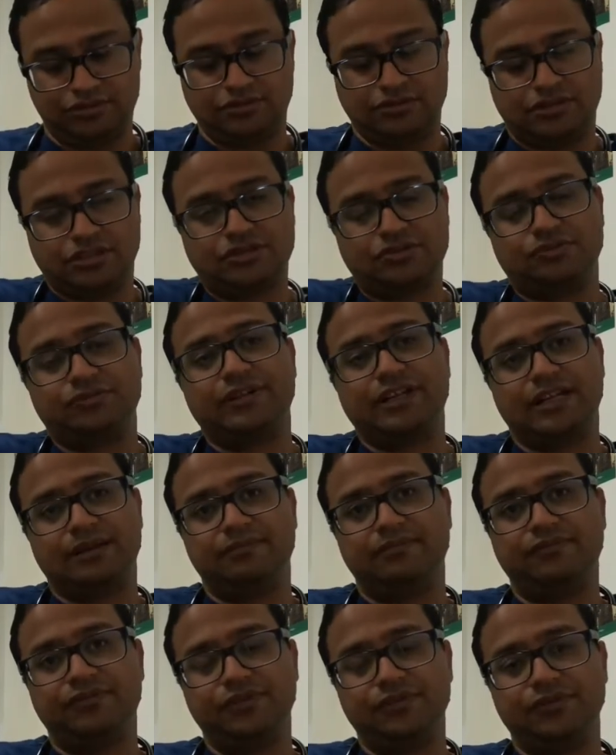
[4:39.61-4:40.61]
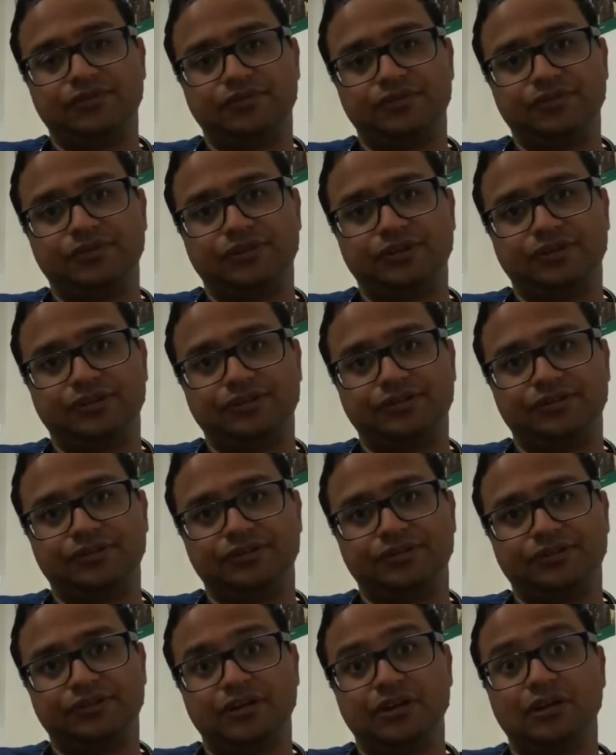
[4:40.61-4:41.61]
just to name few
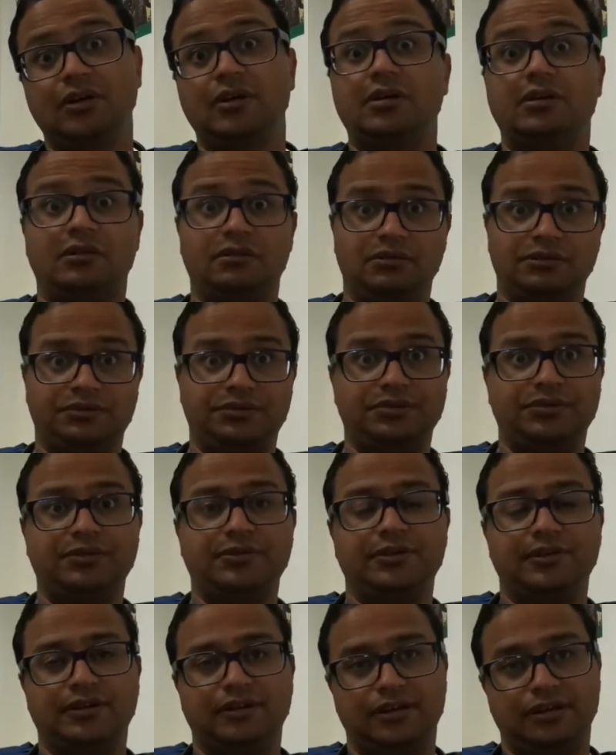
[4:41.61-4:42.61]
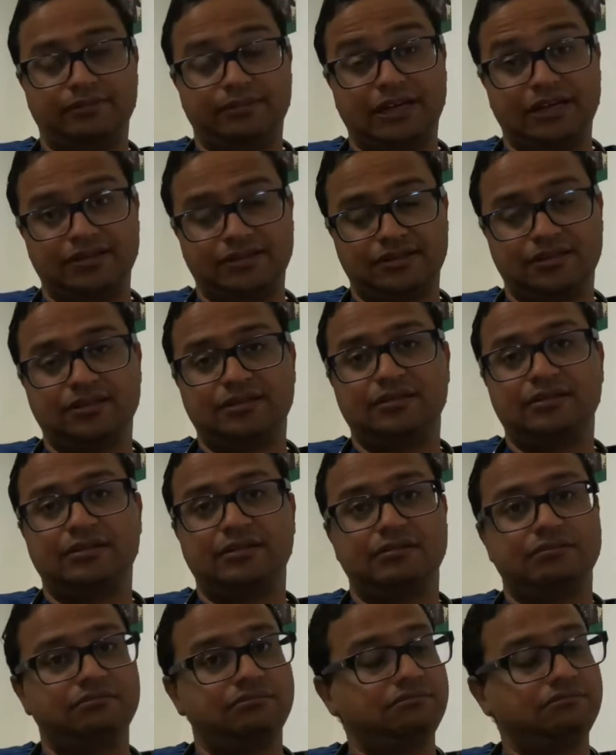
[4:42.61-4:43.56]
conditions. Also in medicine,